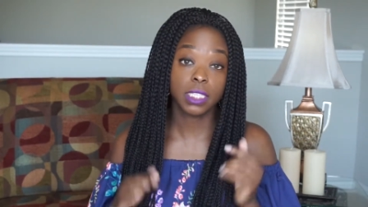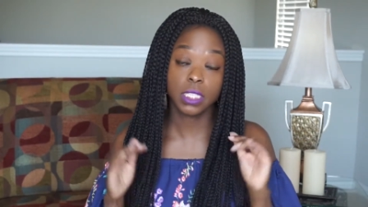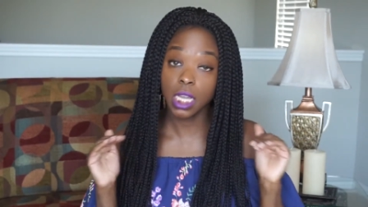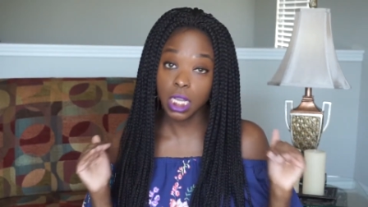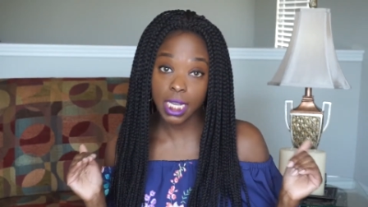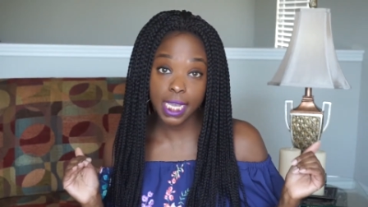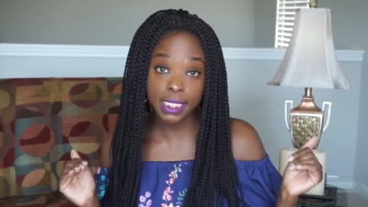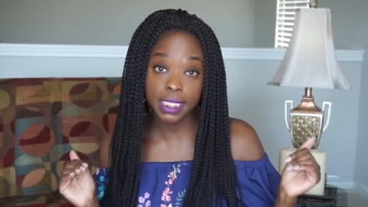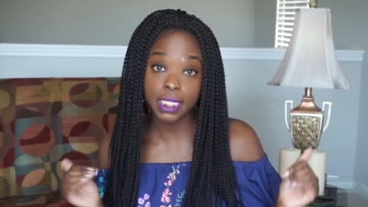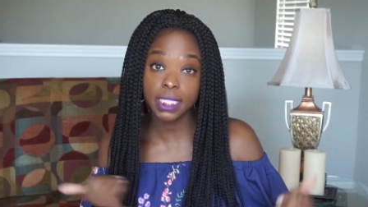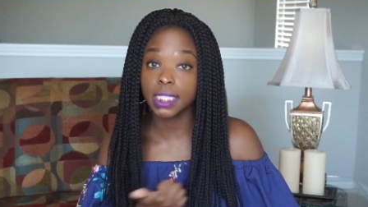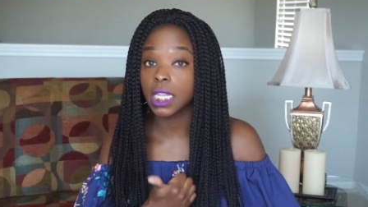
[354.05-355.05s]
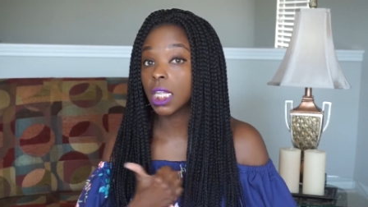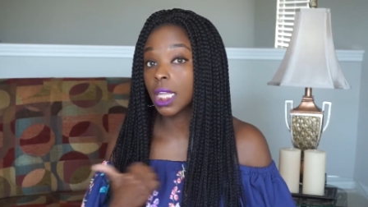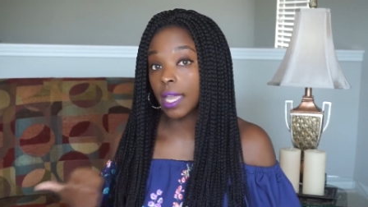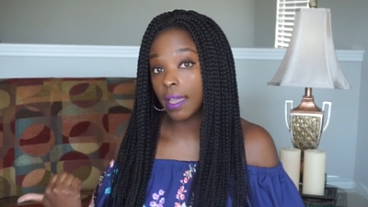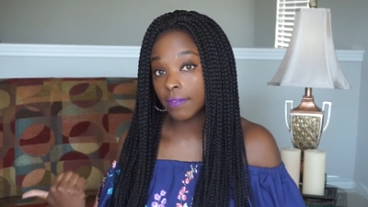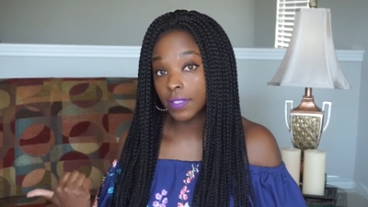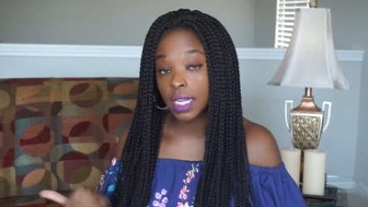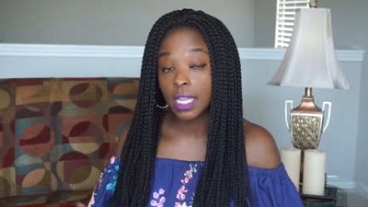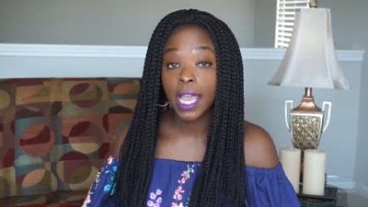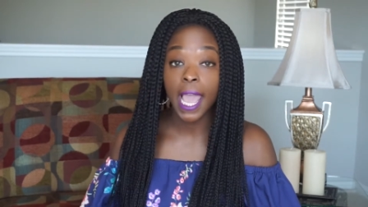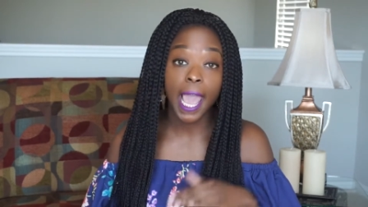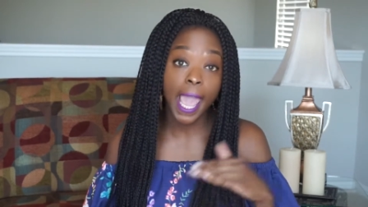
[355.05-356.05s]
Sunglasses, left.
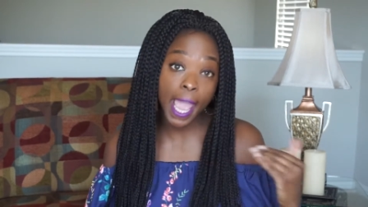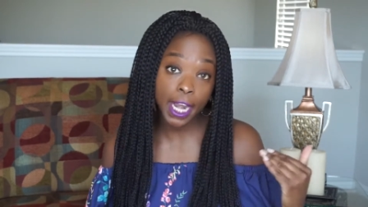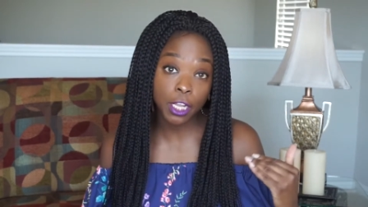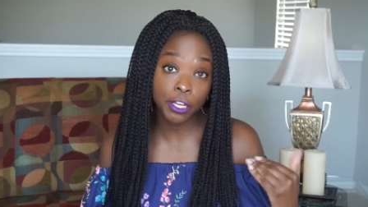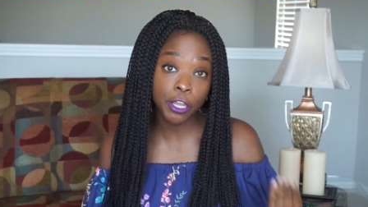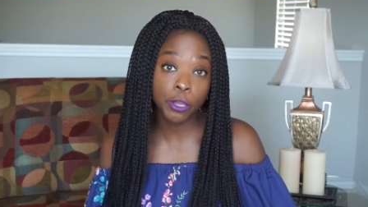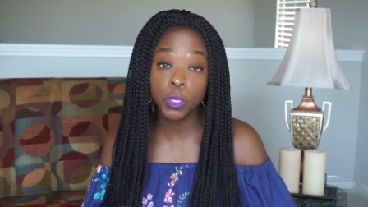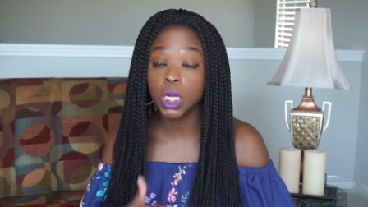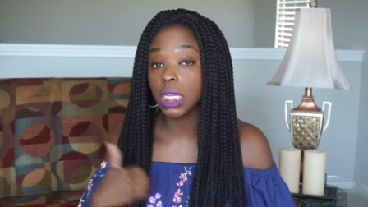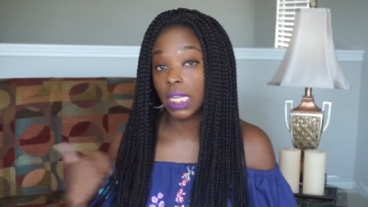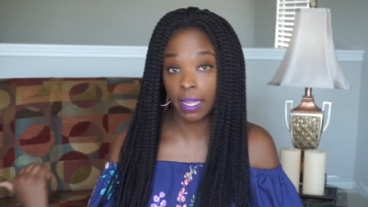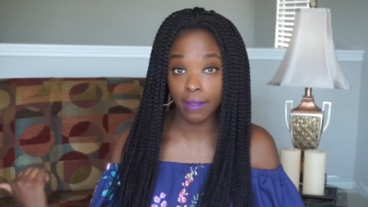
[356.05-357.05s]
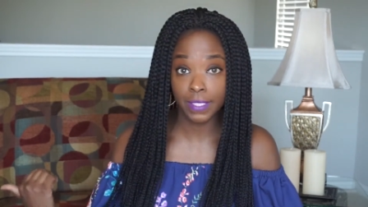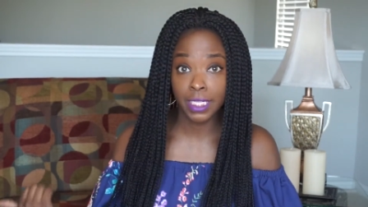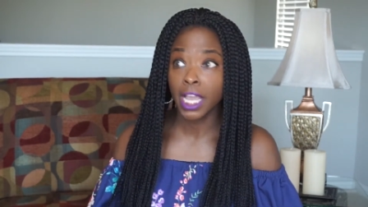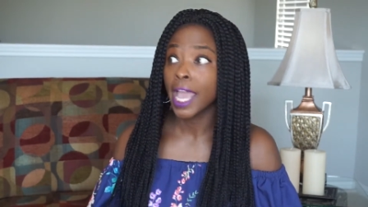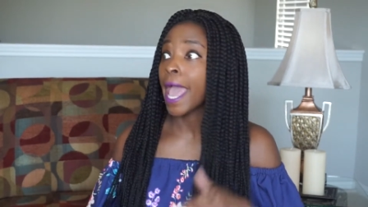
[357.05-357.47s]
Hat alone, left.